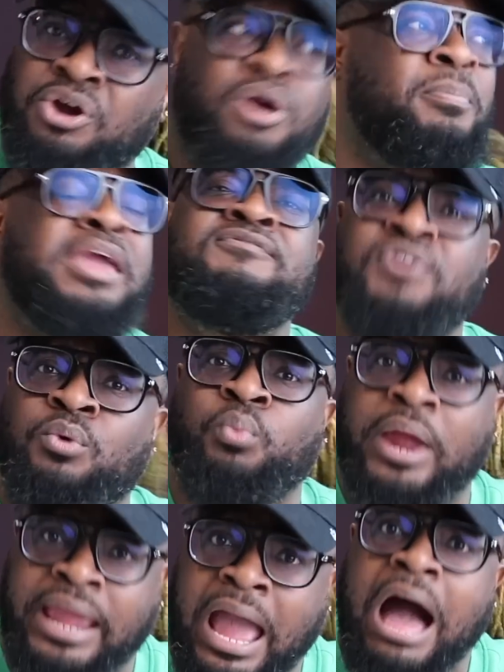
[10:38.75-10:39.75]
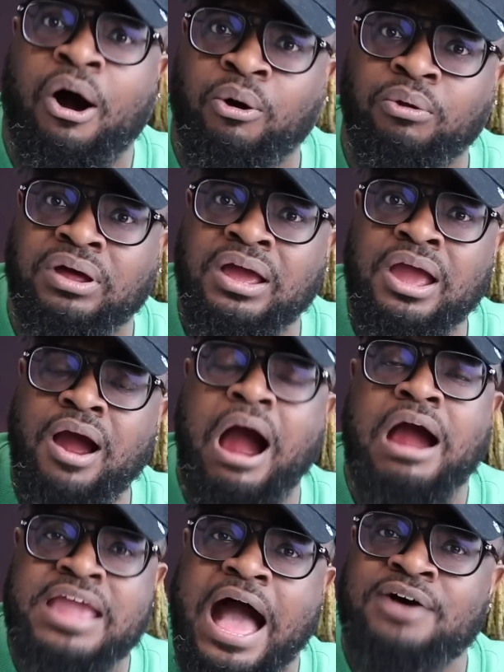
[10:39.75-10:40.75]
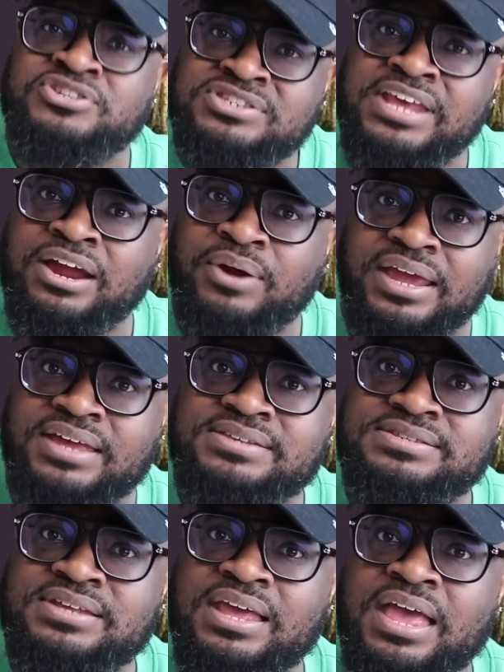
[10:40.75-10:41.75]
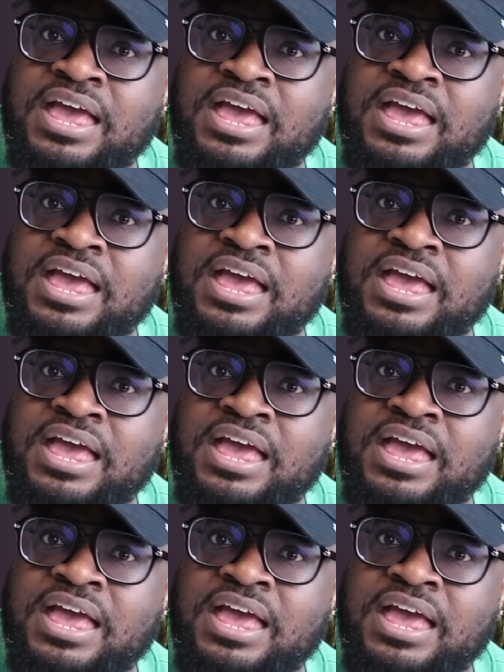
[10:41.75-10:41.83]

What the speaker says: girl, be for real. Are y'all serious?